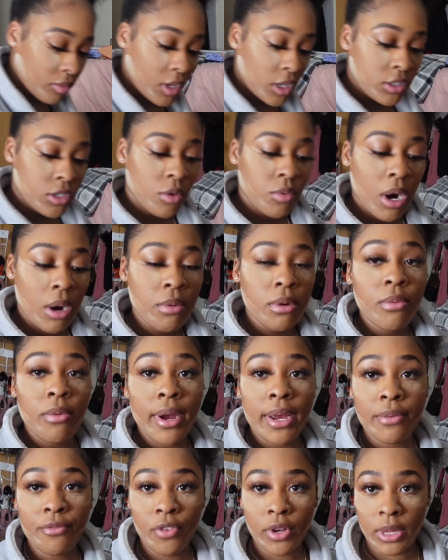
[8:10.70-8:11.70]
so while we're
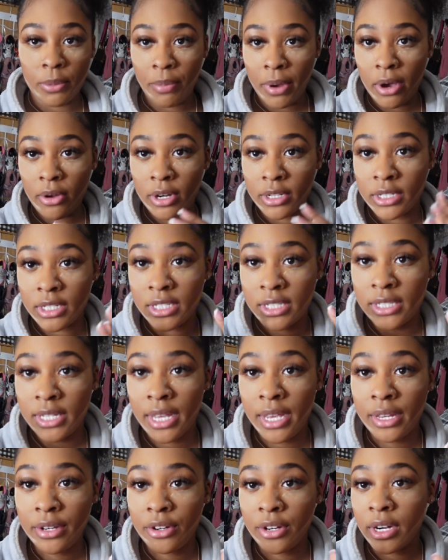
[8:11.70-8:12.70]
waiting for the powder to
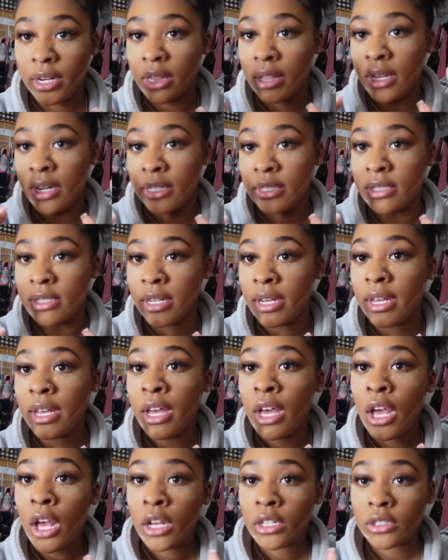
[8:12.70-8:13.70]
set you're gonna let it set
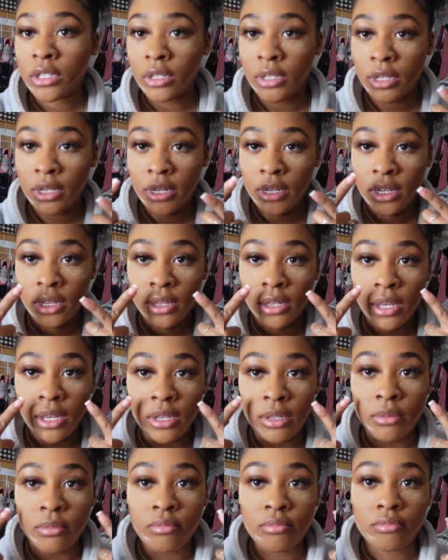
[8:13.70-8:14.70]
so then it can
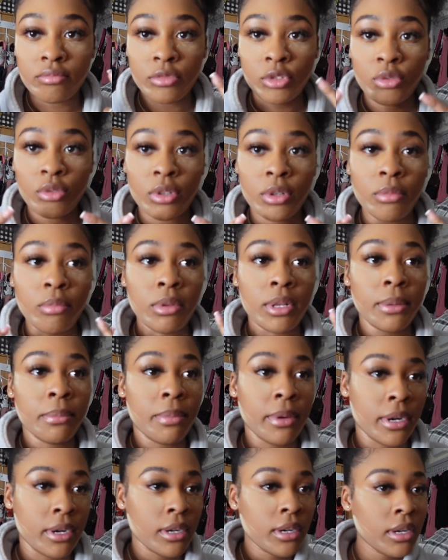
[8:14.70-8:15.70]
like you know blend
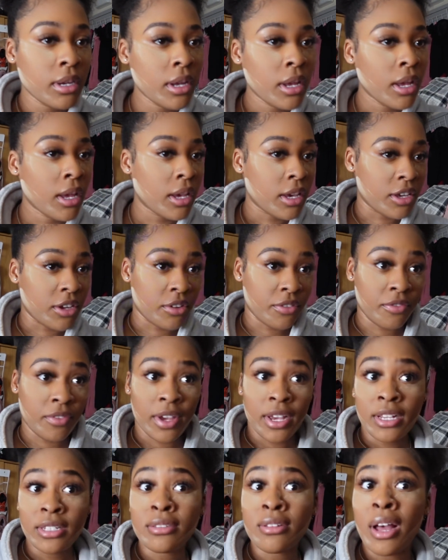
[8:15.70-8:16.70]
better in your
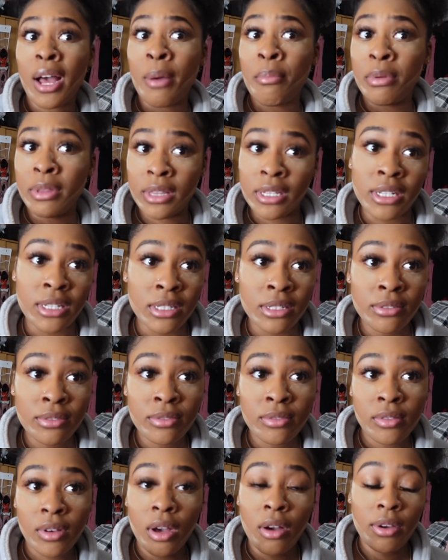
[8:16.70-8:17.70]
face I
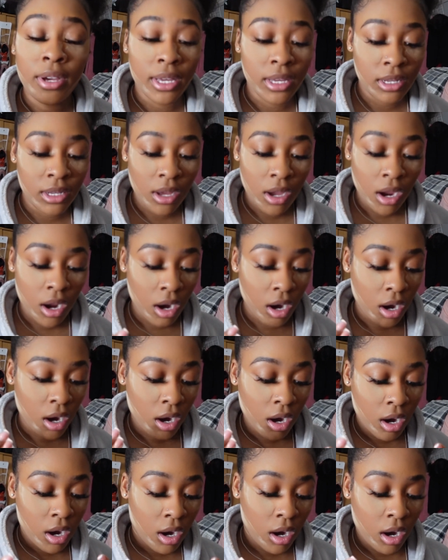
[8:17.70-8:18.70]
believe okay
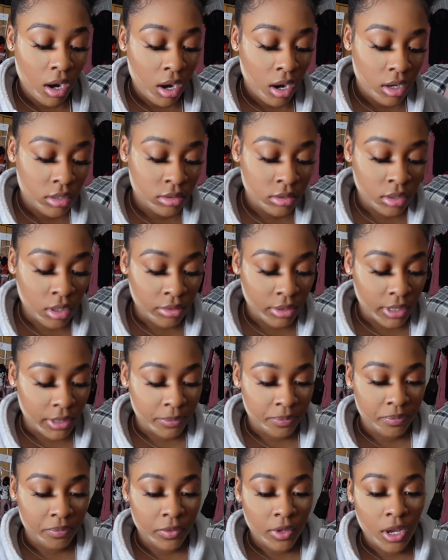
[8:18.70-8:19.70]
so yeah,
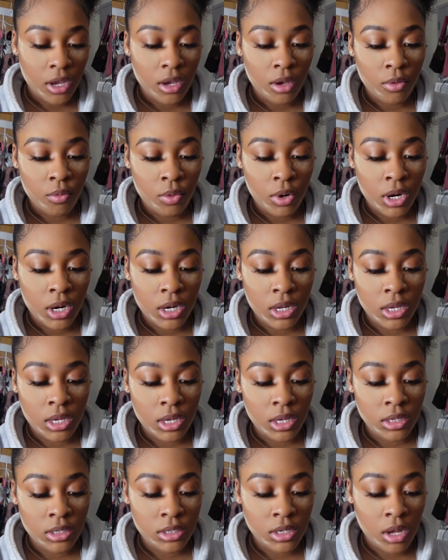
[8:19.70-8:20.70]
we're going to
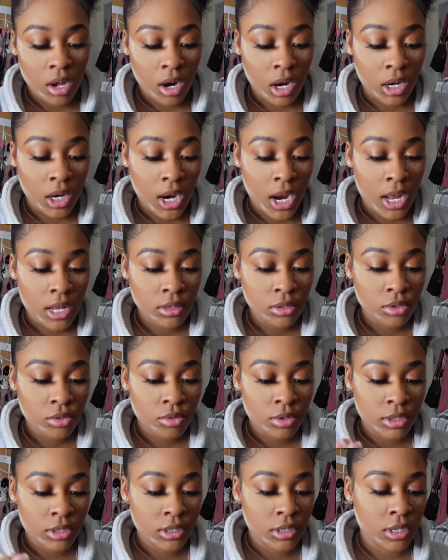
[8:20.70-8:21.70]
get our
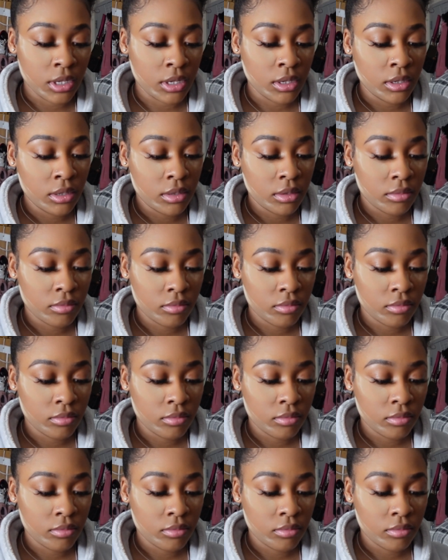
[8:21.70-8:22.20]
contour stick